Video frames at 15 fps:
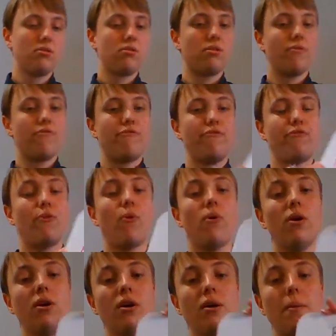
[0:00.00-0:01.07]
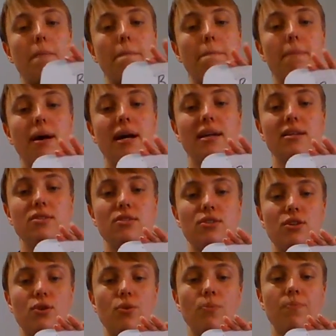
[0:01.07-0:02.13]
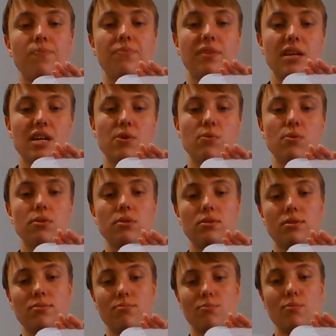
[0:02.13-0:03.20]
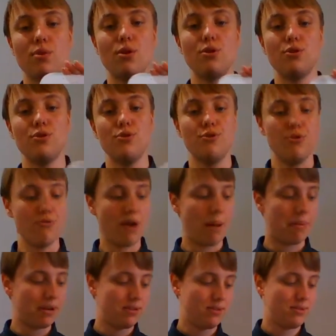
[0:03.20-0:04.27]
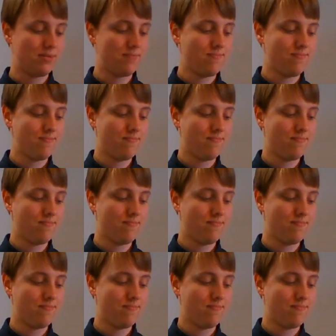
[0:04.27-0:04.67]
So four minus two equals two rabbits.